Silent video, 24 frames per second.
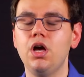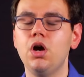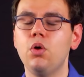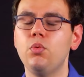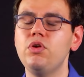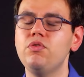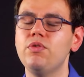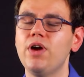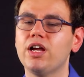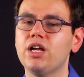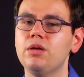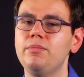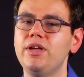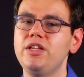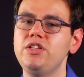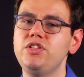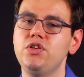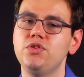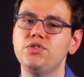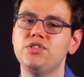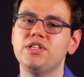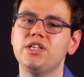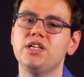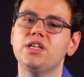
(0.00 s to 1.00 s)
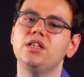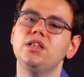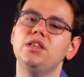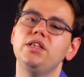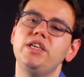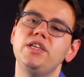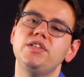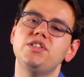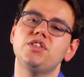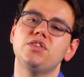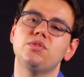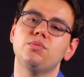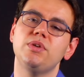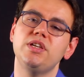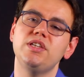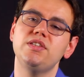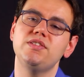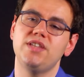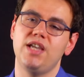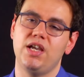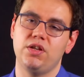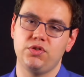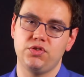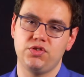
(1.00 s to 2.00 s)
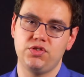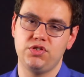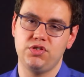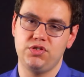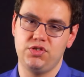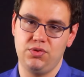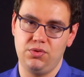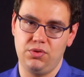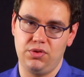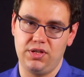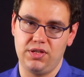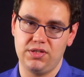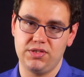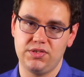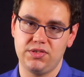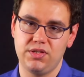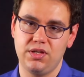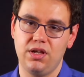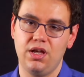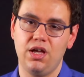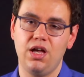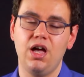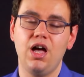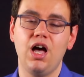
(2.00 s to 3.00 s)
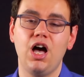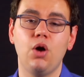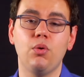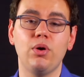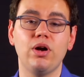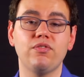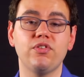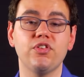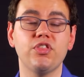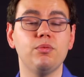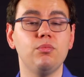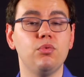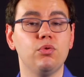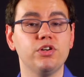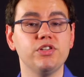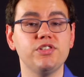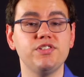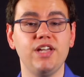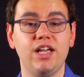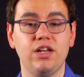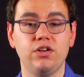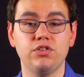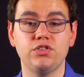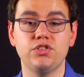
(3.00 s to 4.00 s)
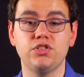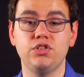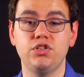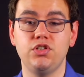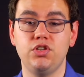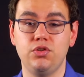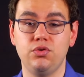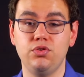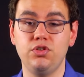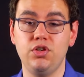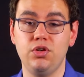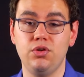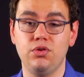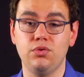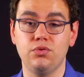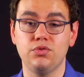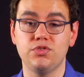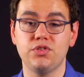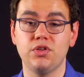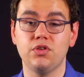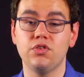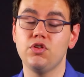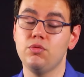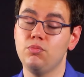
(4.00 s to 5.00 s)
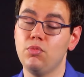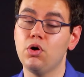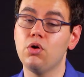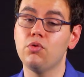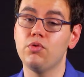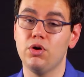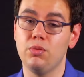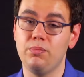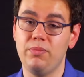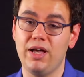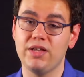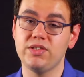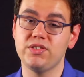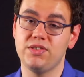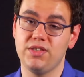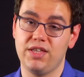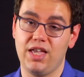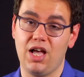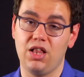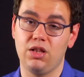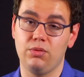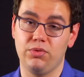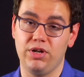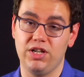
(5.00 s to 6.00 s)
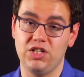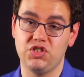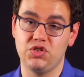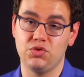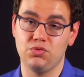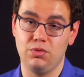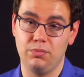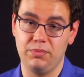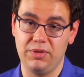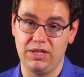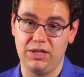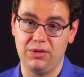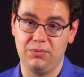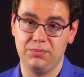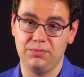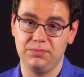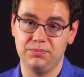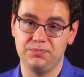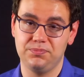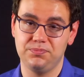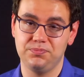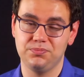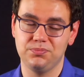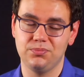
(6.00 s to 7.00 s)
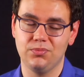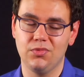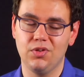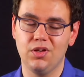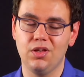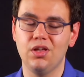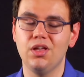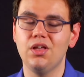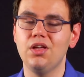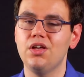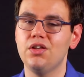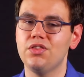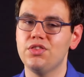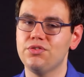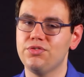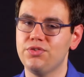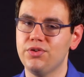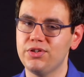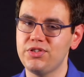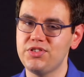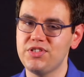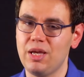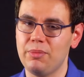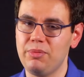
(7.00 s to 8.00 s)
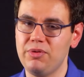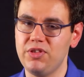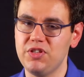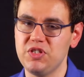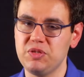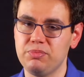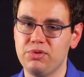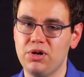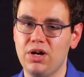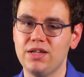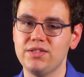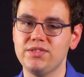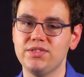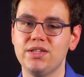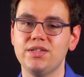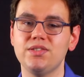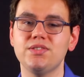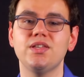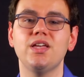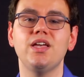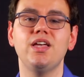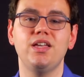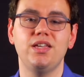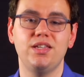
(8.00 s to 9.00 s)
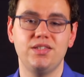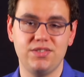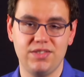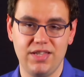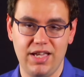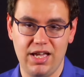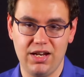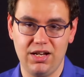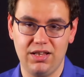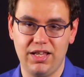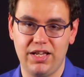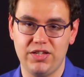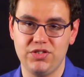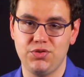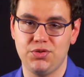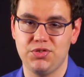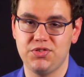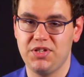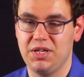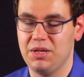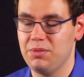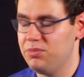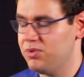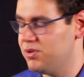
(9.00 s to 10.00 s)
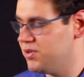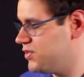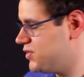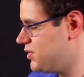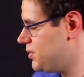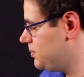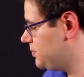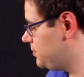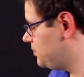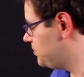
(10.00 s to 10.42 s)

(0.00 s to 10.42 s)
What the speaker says: We recommend using at least 3 standards to do this. However, the more standards you use, the more robust the calibration will be. The first step in this process is to analyze your samples.